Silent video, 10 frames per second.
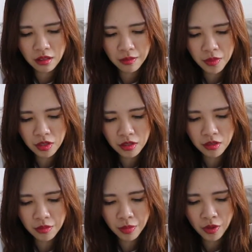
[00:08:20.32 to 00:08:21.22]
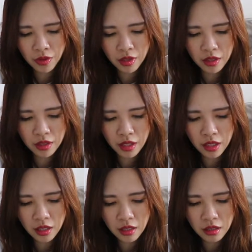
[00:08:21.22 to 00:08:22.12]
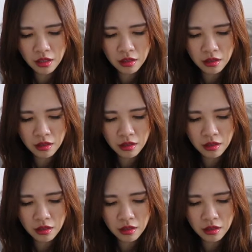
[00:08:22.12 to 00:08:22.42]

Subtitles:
I'm just gonna pour it in here.